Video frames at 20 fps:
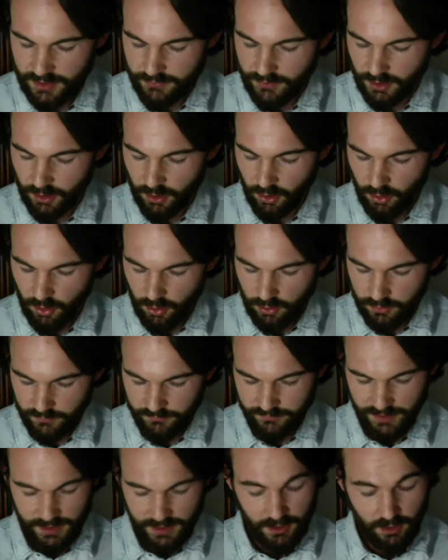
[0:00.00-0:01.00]
in the long,
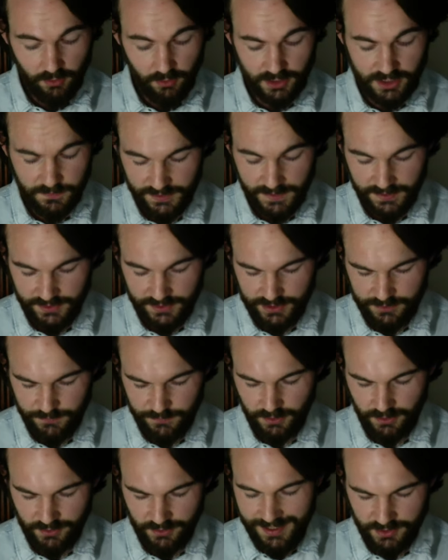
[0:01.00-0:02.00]
very long speeches,
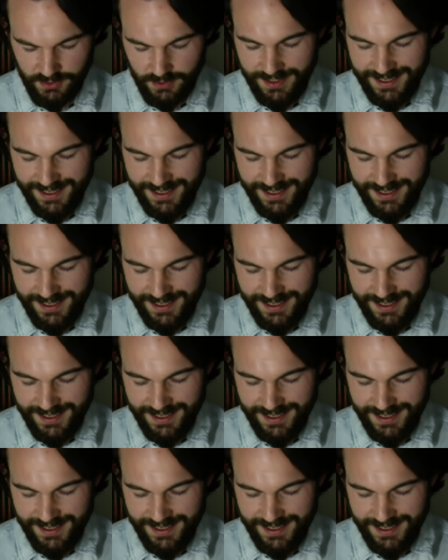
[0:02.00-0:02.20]
because